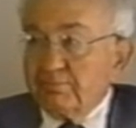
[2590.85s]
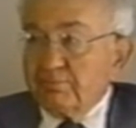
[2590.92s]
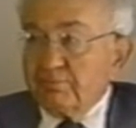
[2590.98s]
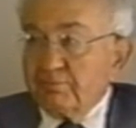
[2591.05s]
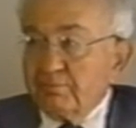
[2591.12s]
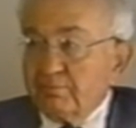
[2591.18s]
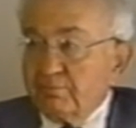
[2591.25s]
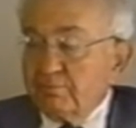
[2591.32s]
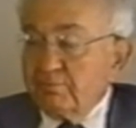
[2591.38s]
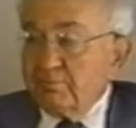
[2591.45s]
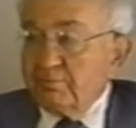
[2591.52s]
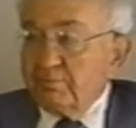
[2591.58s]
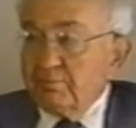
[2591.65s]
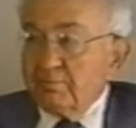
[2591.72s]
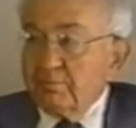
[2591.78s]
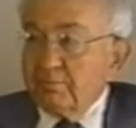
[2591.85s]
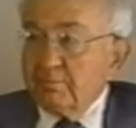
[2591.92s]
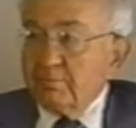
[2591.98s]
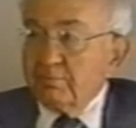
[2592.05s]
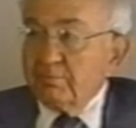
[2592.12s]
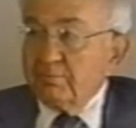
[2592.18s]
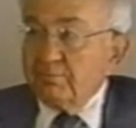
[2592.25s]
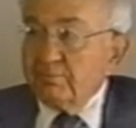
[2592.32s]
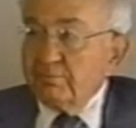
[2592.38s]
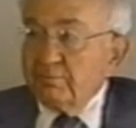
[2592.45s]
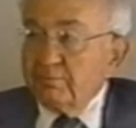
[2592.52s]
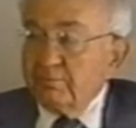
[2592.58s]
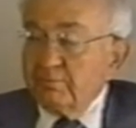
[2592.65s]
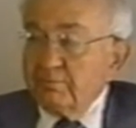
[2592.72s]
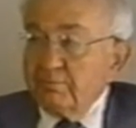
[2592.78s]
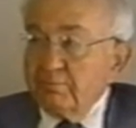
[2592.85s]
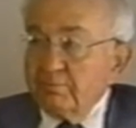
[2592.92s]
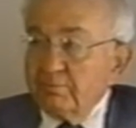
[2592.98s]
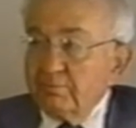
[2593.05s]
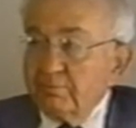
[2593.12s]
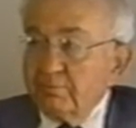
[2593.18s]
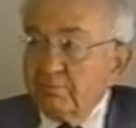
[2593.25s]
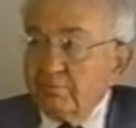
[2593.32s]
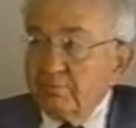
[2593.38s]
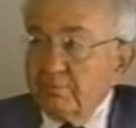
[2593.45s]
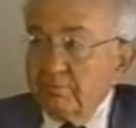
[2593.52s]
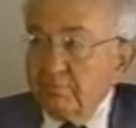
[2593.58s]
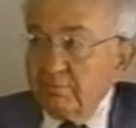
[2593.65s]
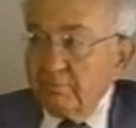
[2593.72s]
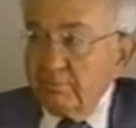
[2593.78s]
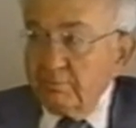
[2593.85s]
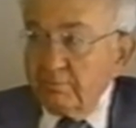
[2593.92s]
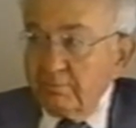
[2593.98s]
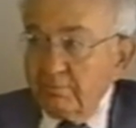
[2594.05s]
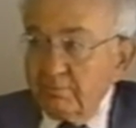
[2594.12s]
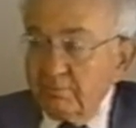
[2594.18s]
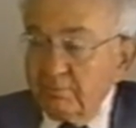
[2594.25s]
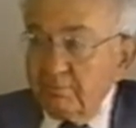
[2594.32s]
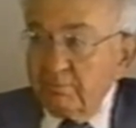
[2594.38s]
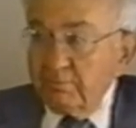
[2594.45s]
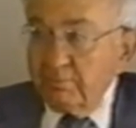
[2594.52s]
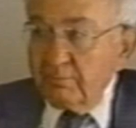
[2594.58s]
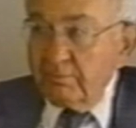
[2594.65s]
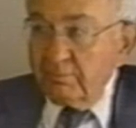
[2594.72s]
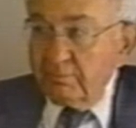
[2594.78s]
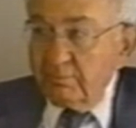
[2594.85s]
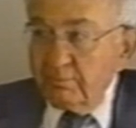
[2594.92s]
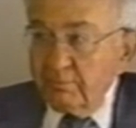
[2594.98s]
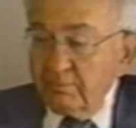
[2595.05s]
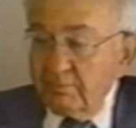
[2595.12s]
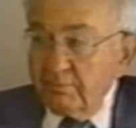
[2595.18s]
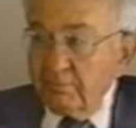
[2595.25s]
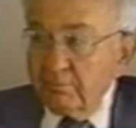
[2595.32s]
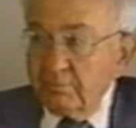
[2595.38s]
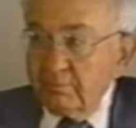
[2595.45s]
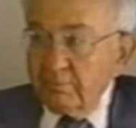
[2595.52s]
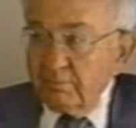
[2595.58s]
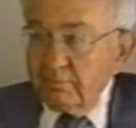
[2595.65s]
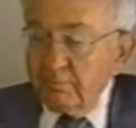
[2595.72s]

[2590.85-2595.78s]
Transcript: Gilmore when they weren't designated, I got together with Herb Wechsler.